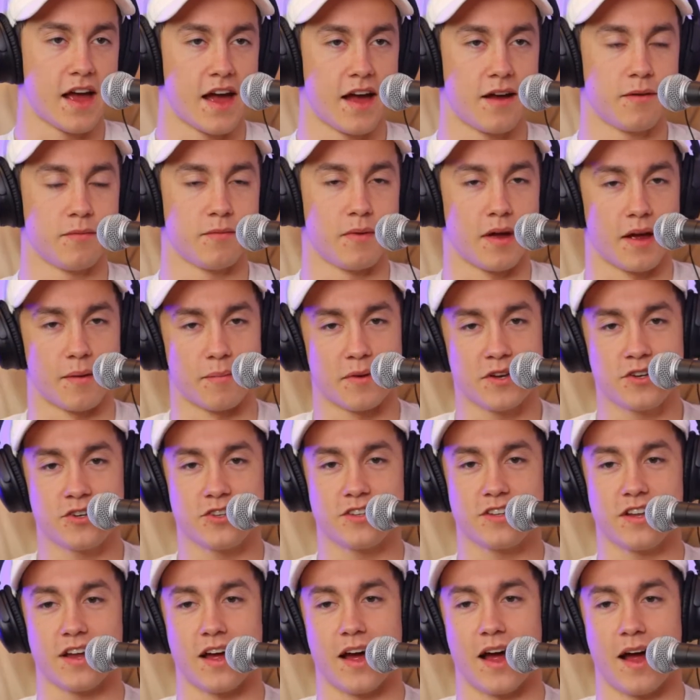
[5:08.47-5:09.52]
Yeah, I'm
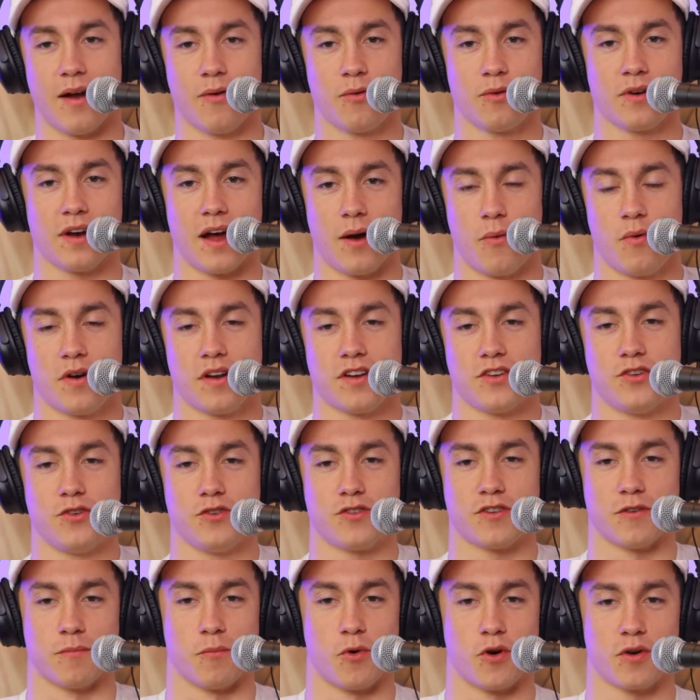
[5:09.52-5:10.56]
interested. I want to
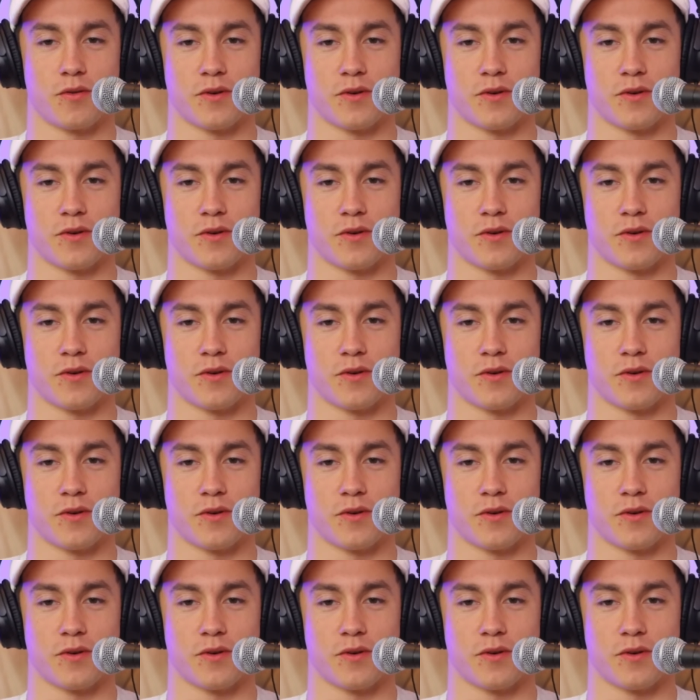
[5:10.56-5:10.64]
do some